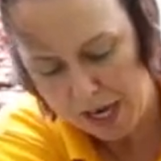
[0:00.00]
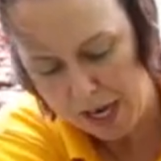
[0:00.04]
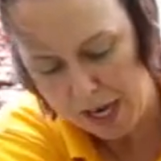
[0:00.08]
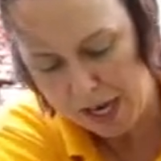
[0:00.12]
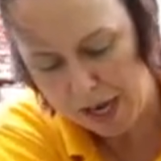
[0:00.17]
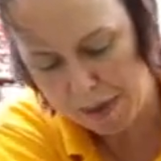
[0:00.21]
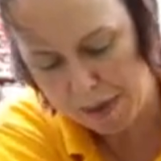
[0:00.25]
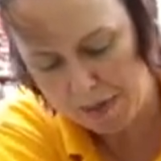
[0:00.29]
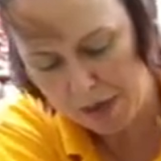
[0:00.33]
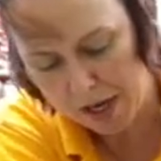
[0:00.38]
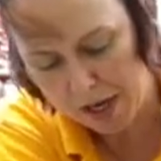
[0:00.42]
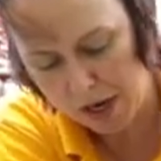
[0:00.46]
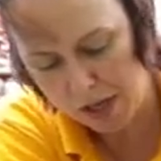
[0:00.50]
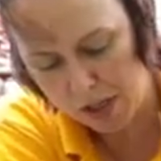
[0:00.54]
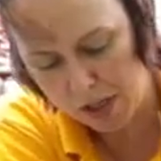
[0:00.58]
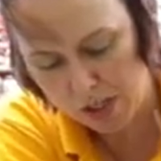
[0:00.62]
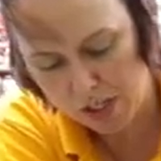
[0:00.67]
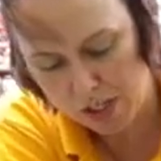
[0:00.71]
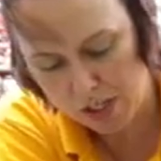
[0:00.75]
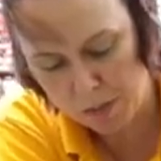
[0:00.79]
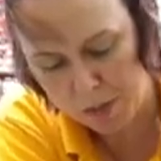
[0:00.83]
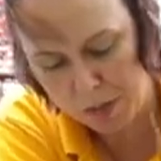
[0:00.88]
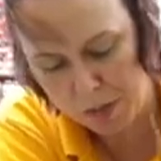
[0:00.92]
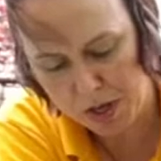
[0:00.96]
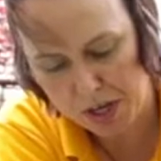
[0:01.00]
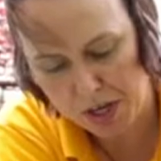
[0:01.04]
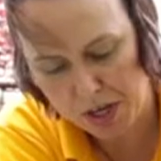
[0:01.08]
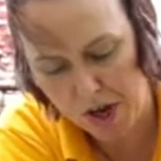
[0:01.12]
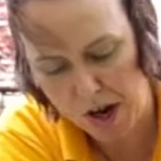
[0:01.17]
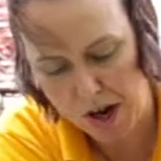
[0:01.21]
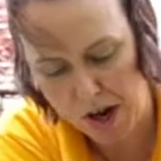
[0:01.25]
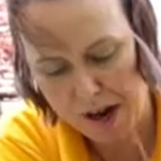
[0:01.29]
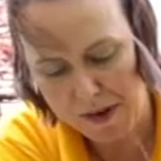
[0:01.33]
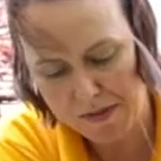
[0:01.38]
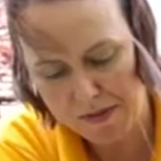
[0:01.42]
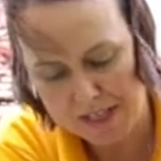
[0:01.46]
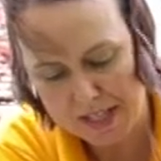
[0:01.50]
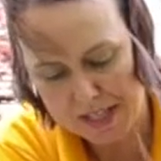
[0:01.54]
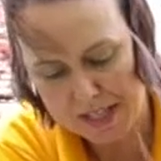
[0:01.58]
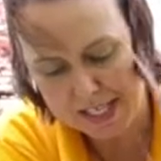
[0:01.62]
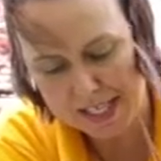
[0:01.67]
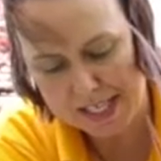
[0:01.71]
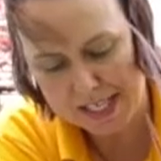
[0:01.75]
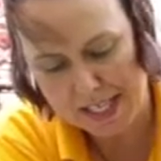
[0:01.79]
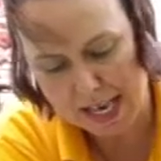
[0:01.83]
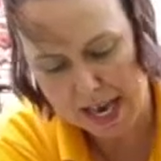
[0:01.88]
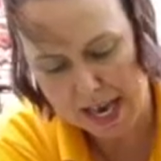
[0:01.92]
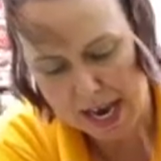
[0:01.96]
and I'm gonna just put it off to
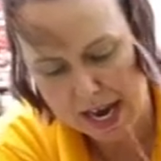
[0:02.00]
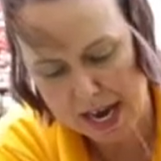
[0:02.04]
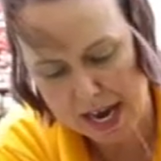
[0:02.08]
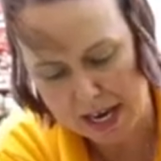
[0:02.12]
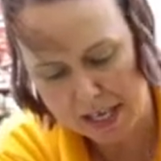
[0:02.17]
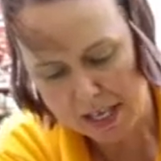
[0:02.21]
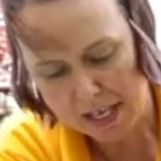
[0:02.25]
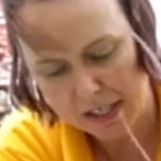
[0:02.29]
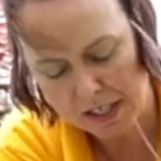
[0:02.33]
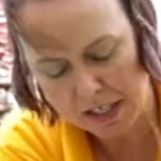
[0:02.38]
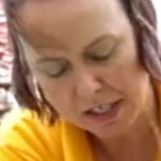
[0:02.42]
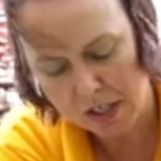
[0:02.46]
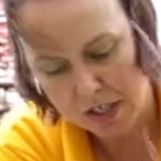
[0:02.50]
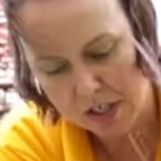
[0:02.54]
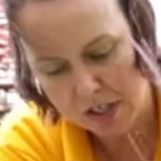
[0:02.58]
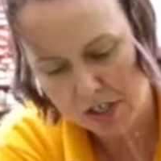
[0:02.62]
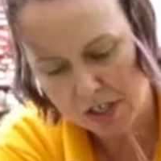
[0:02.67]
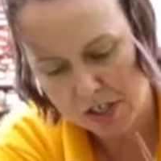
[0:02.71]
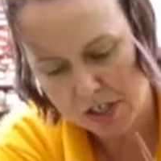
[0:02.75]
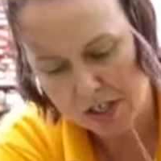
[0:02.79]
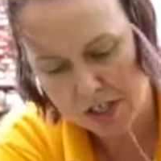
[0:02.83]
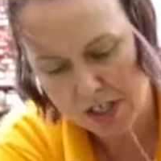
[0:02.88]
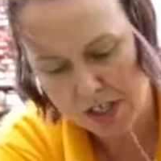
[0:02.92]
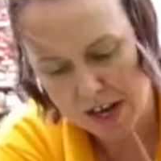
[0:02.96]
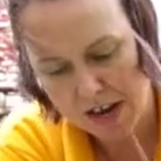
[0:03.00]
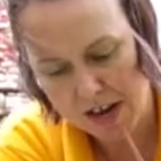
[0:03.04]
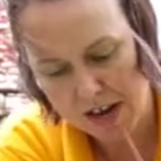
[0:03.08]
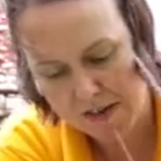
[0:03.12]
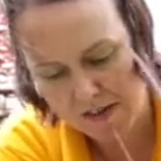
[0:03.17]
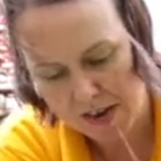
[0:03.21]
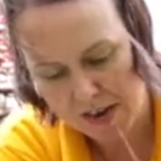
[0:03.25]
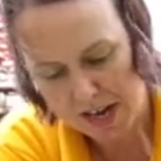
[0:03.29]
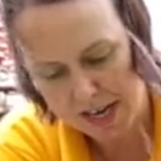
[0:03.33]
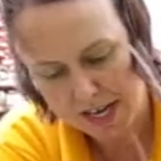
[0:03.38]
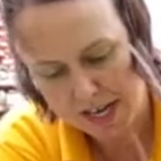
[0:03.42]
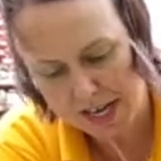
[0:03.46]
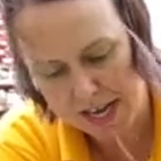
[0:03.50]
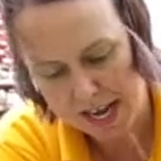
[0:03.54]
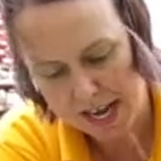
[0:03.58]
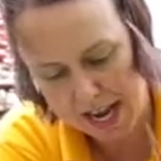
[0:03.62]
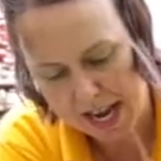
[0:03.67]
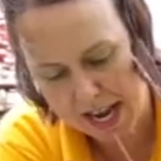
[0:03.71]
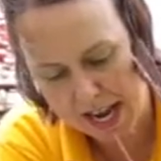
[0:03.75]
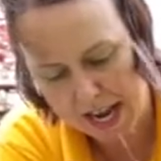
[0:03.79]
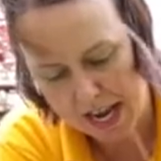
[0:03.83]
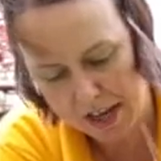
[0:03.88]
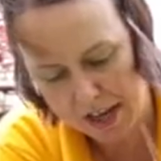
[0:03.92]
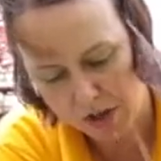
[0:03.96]
the side, just kind of at an
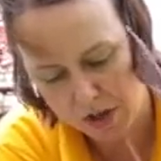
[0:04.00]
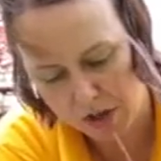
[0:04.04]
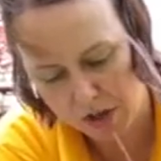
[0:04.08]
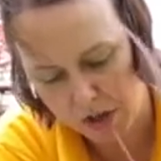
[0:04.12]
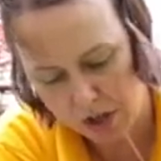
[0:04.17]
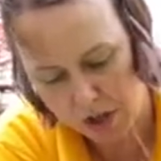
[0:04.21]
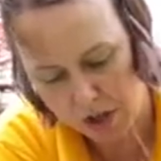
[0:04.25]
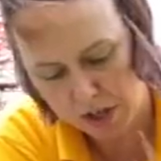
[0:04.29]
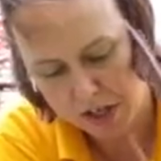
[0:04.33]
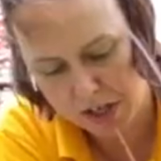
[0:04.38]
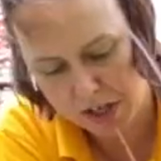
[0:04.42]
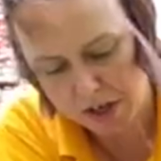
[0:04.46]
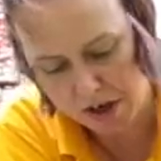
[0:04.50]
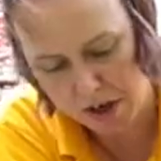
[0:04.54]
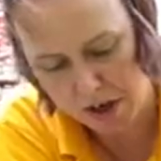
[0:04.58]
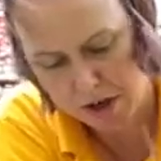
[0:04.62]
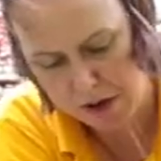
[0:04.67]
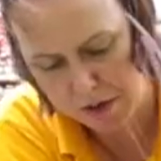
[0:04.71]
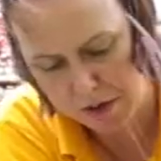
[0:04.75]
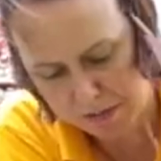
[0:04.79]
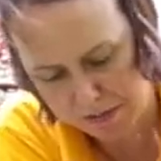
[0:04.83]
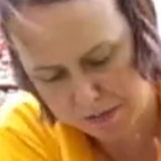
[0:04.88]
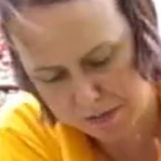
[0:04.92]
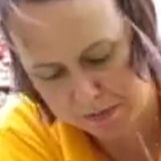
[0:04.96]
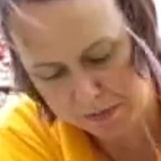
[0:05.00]
angle here.